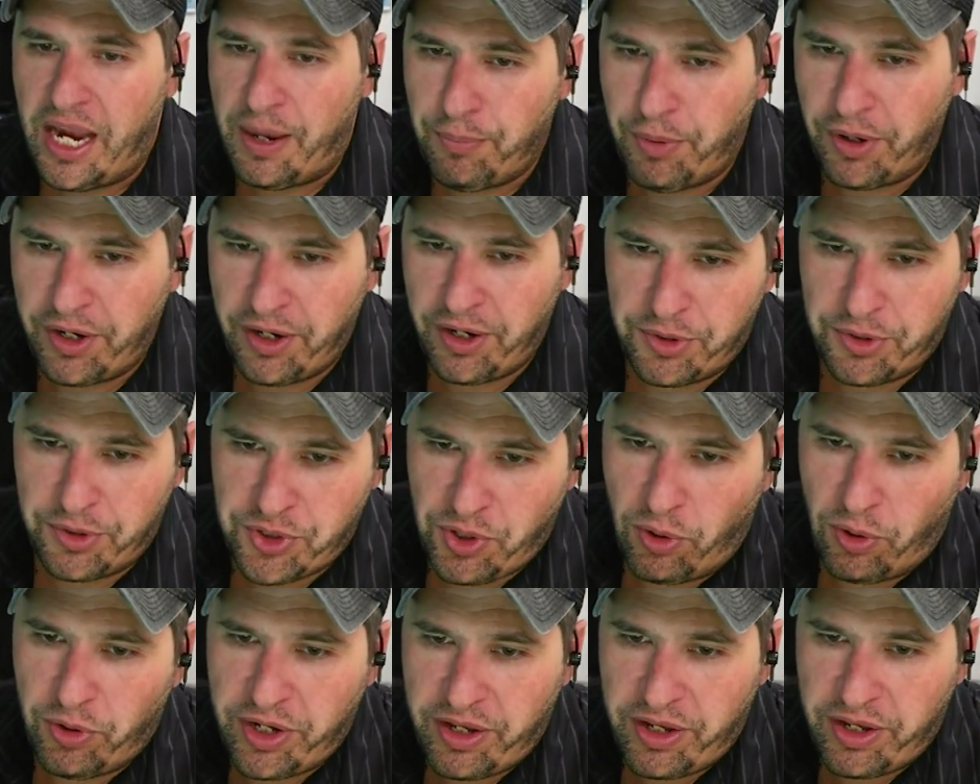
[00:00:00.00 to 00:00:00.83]
But a
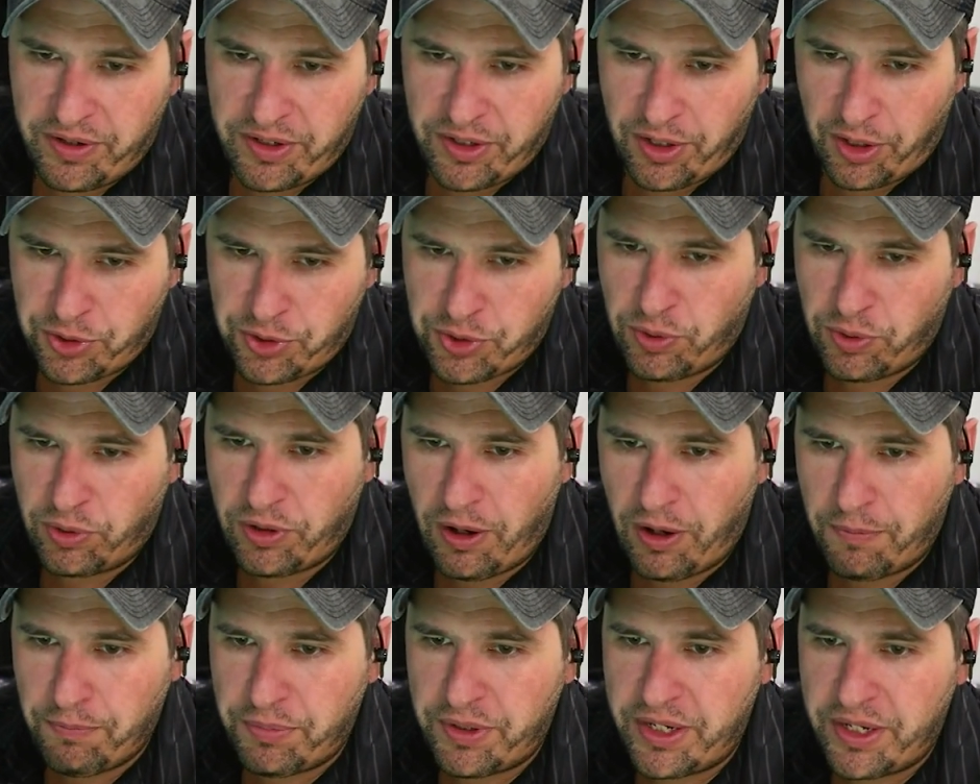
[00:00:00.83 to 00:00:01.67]
majority of industrial
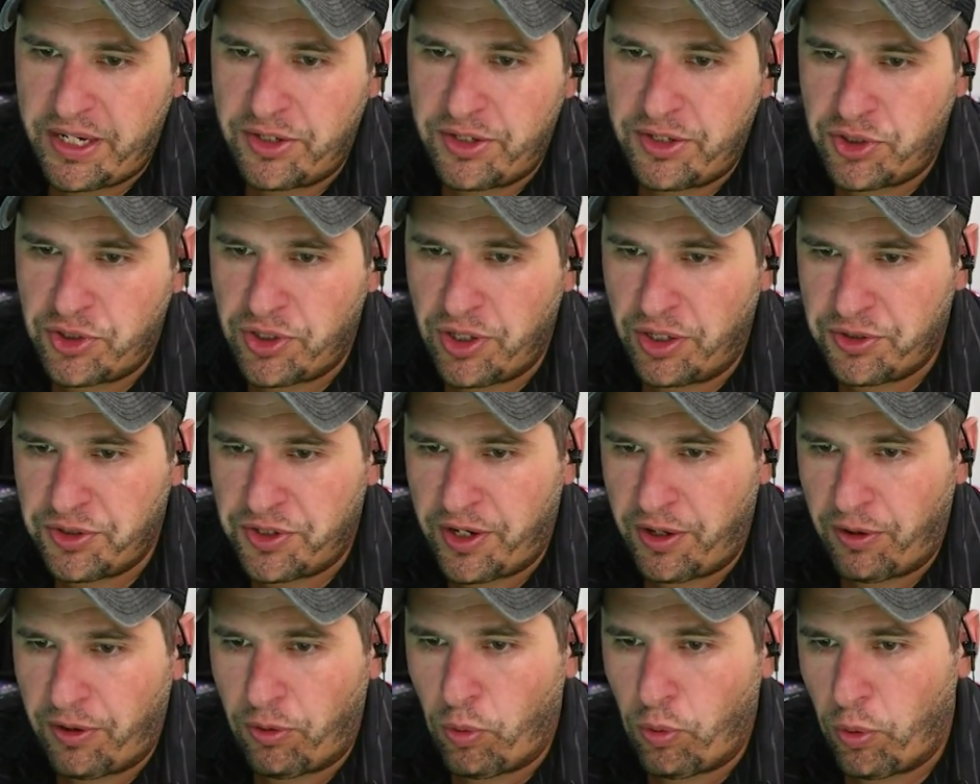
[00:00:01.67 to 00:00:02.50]
companies
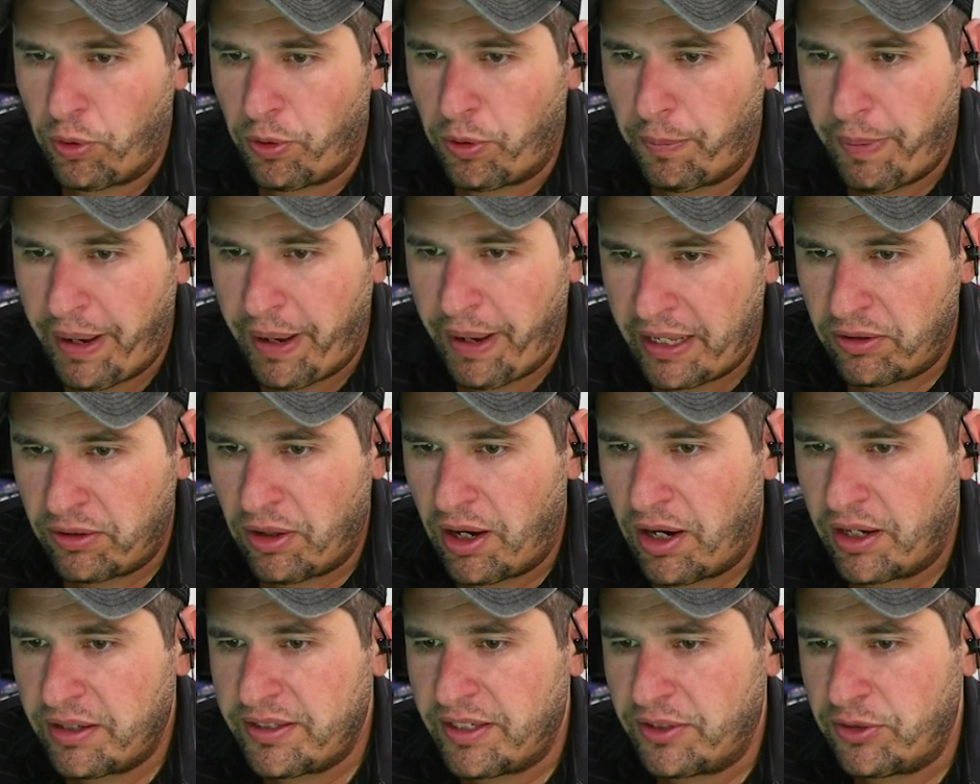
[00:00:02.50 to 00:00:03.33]
judge their order
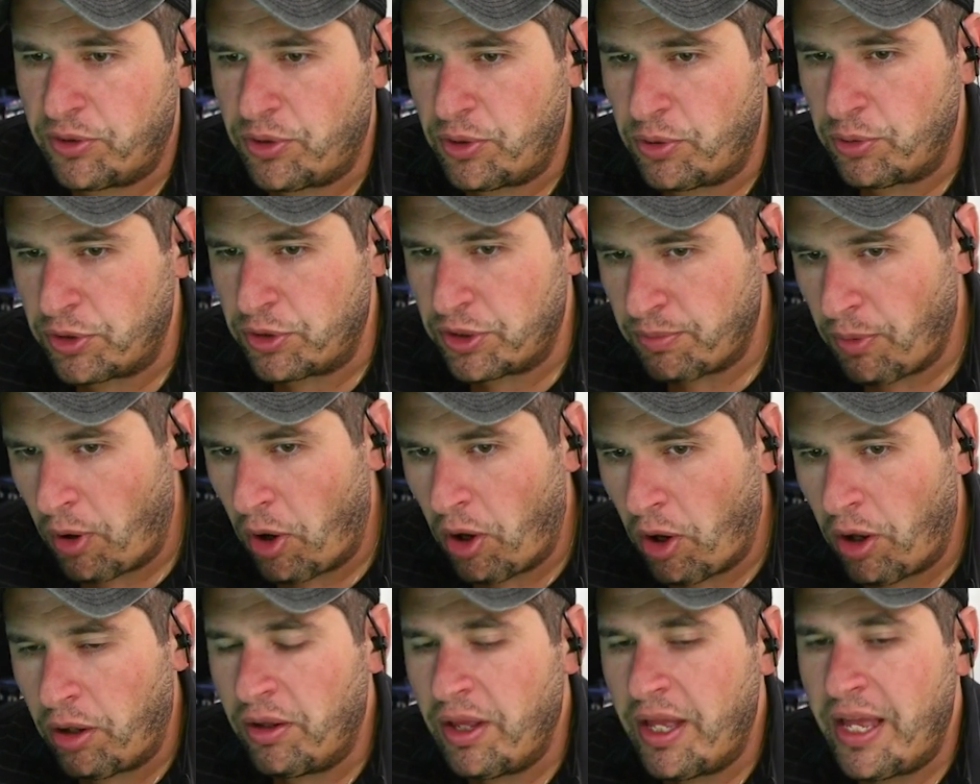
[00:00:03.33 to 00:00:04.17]
backlogs as too
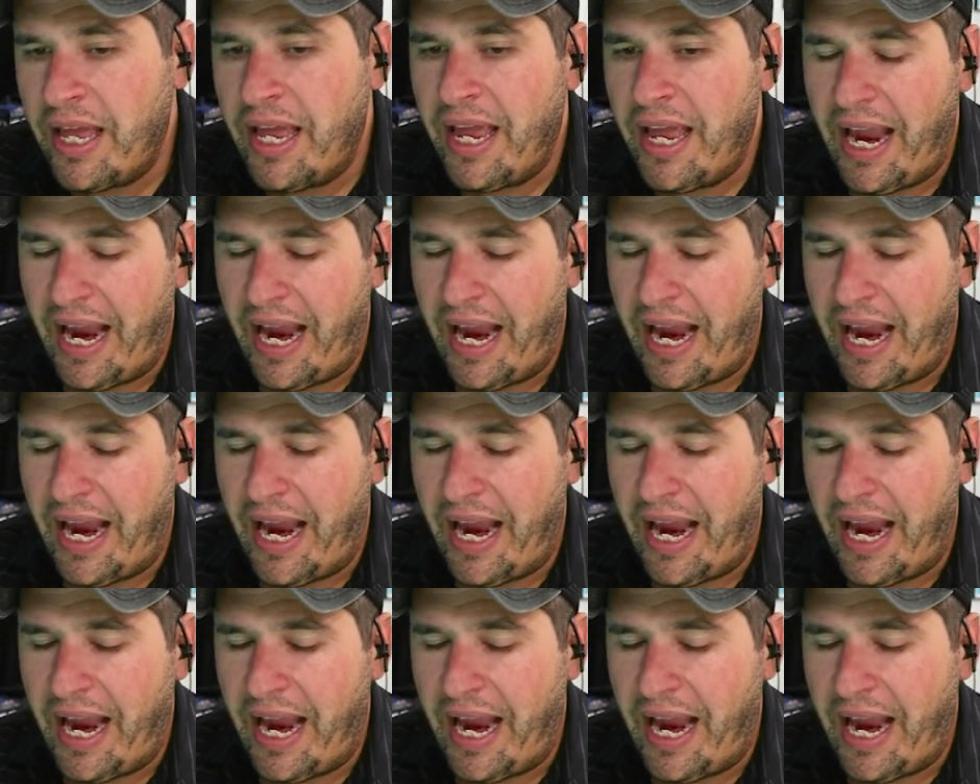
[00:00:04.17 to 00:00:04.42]
small.